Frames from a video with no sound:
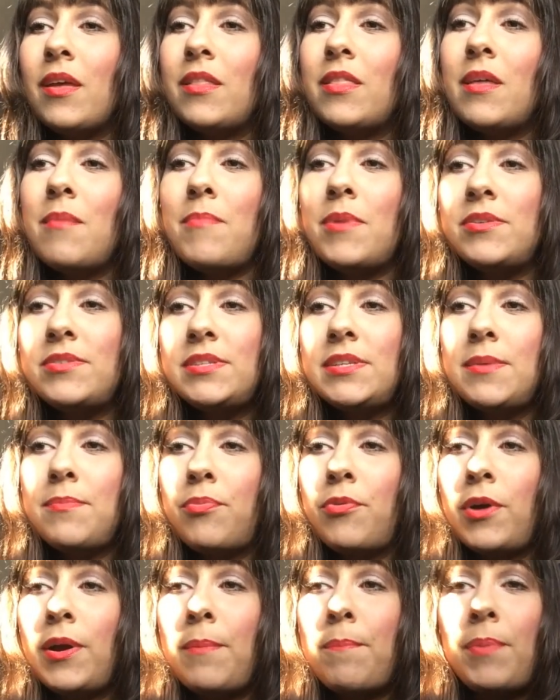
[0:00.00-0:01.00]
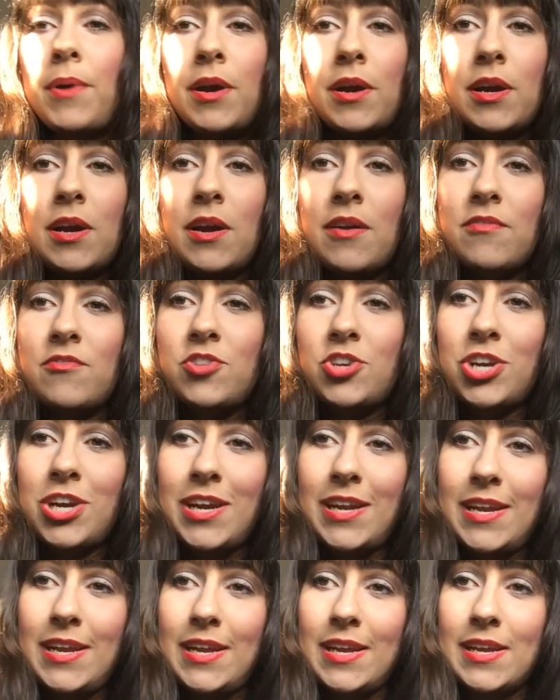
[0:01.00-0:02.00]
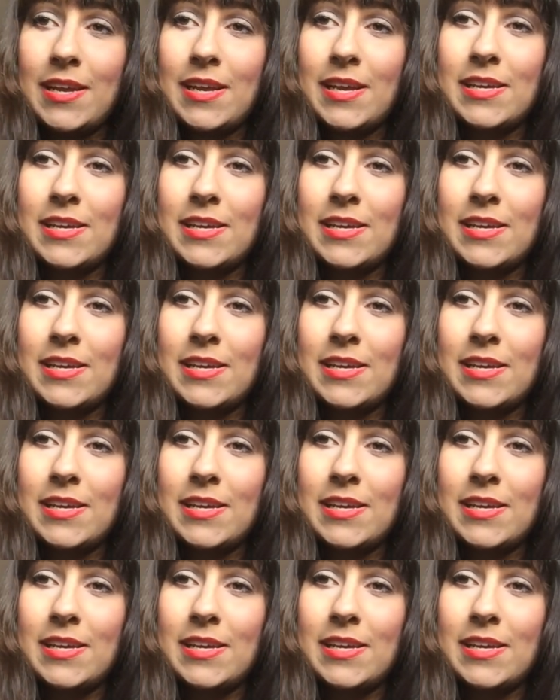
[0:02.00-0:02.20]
The most important part of training